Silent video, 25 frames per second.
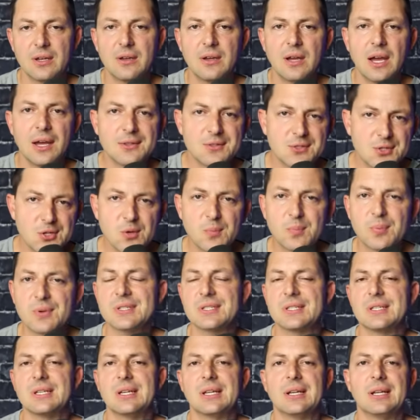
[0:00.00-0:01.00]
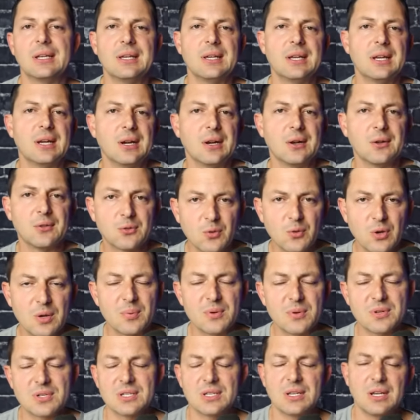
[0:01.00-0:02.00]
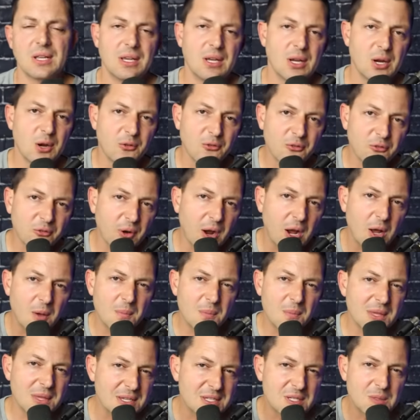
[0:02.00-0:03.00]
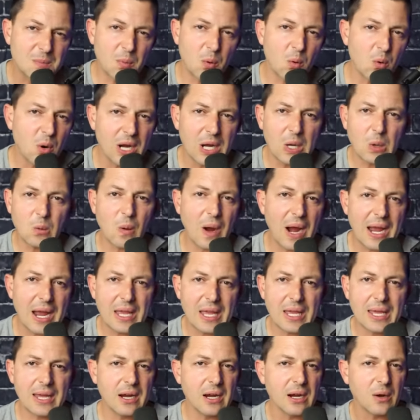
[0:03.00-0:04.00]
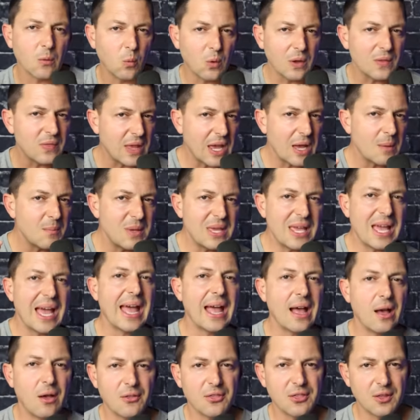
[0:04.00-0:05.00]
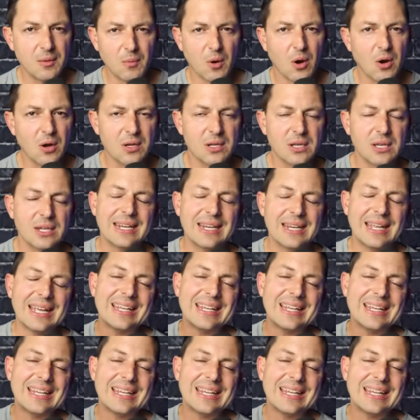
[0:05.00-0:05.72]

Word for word: 2% a year, 3% a year from this point right here. Wouldn't that be a healthy market? And